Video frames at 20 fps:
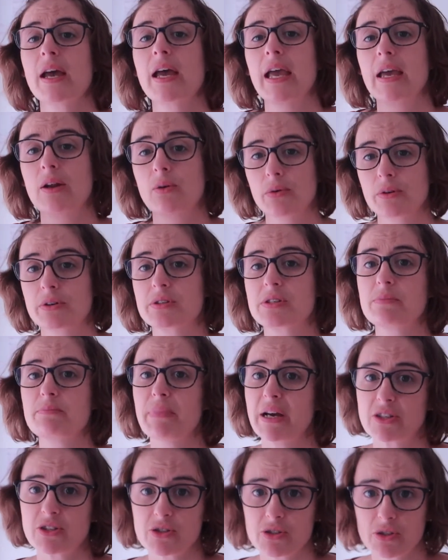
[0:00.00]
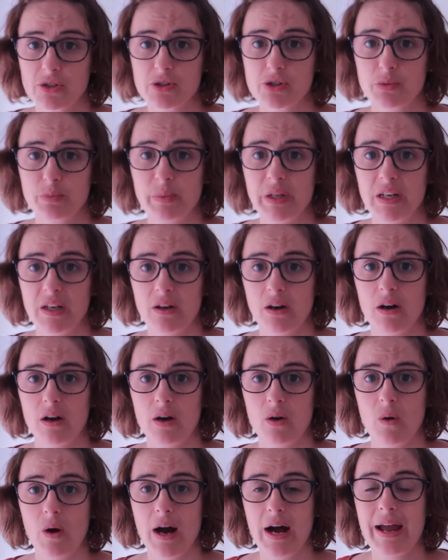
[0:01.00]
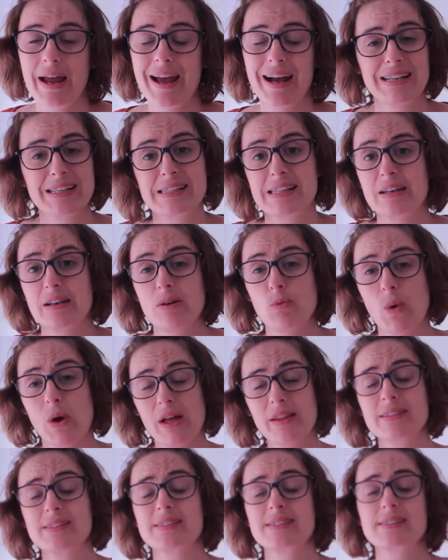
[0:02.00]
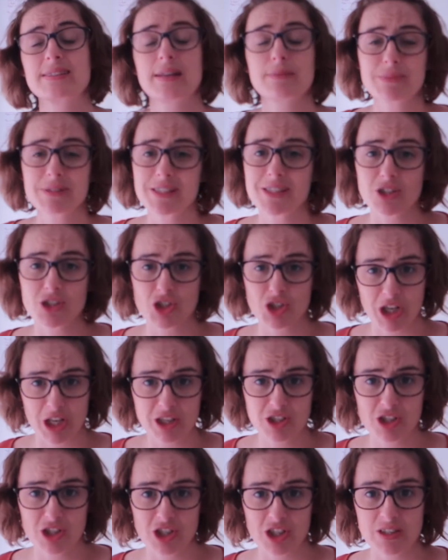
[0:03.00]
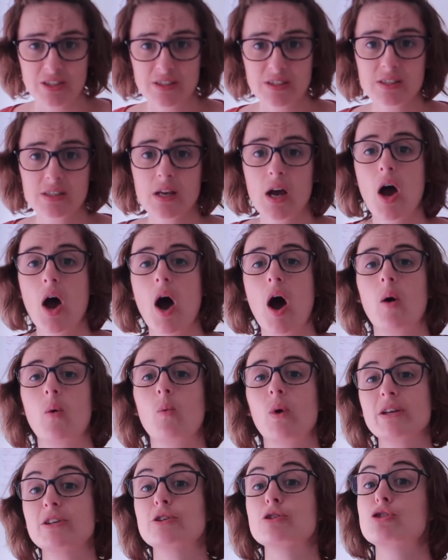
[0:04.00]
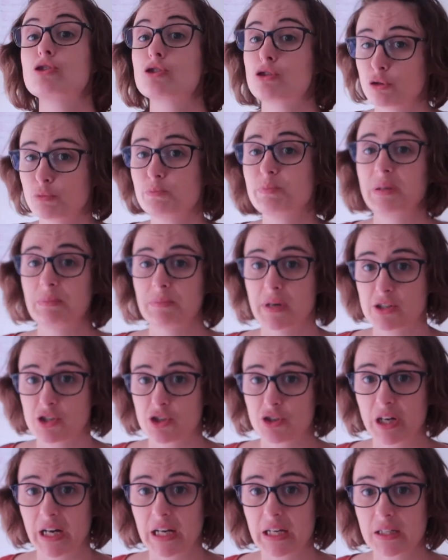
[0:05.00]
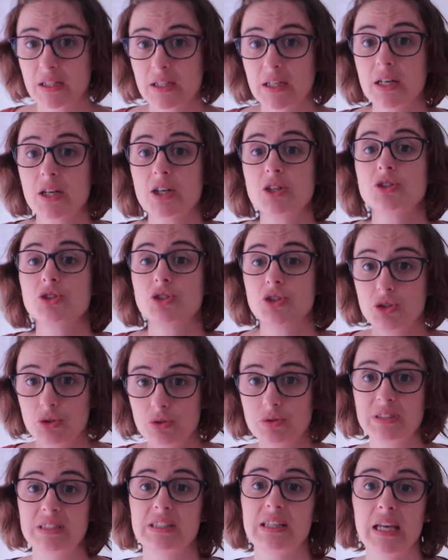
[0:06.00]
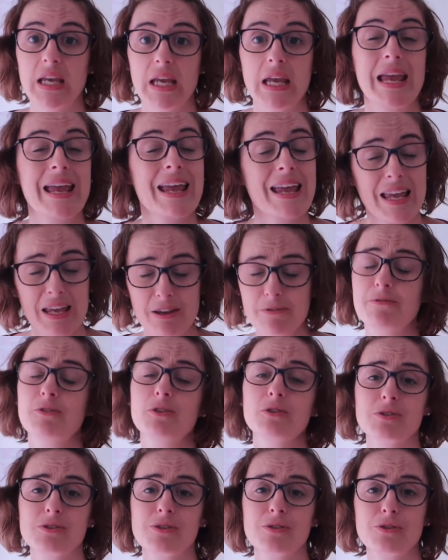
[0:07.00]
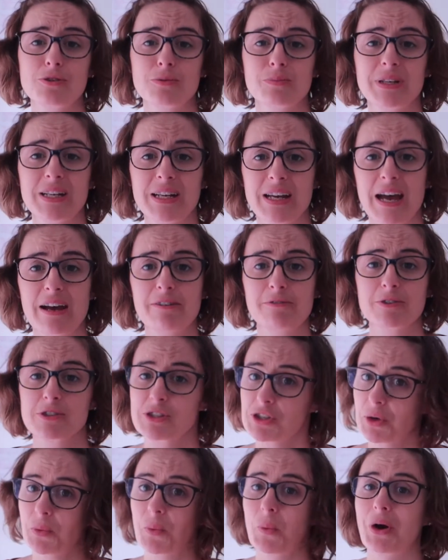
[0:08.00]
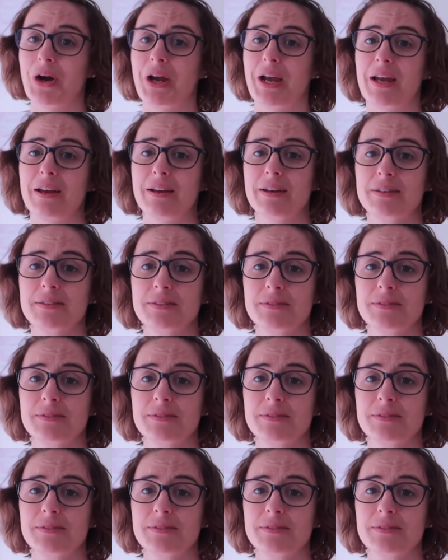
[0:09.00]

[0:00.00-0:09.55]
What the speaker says: in order to measure social media ROI, as well as some suggestions on what you should be measuring to see if your social media efforts are working.